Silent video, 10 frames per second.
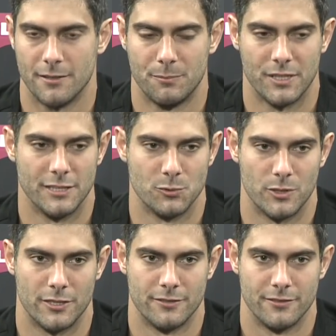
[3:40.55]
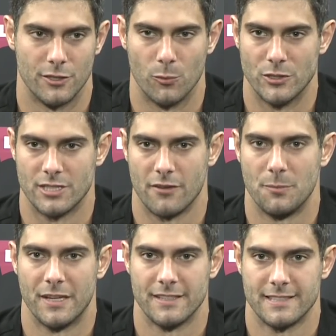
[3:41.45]
plays where, you know, we just have to
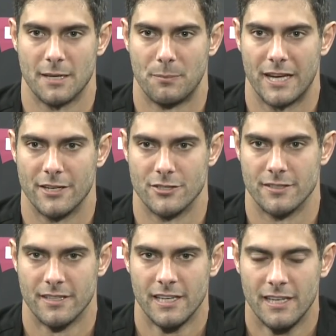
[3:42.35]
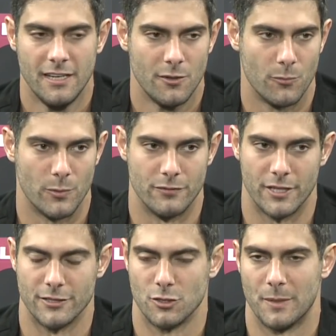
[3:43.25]
be on the same page, and we've
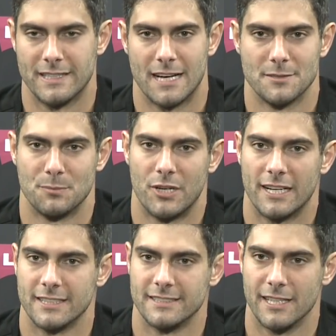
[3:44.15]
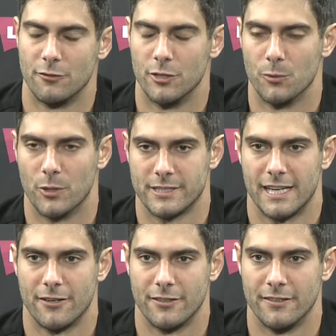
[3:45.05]
done it so many times in practice that it really worked
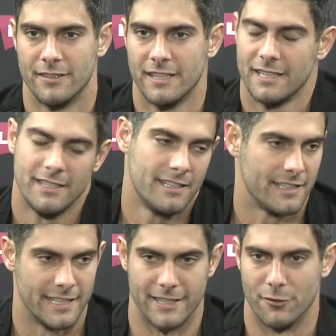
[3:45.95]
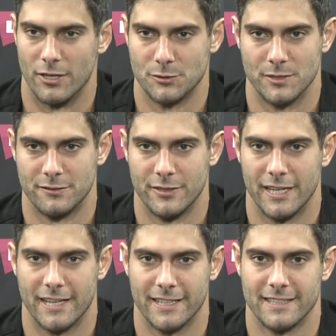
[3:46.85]
out, and he did the rest with his
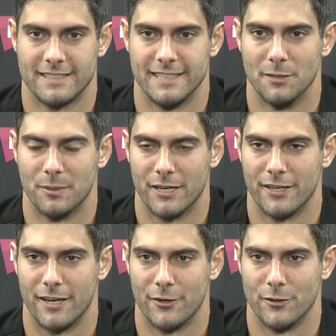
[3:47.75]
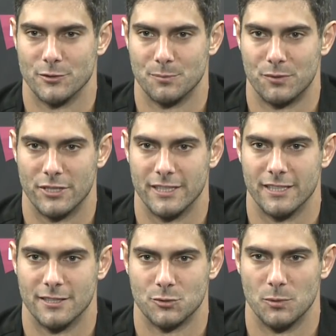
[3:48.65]
feet. I didn't get to see it, but I heard it was a pretty
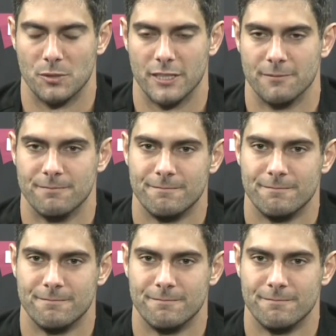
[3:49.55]
sweet play.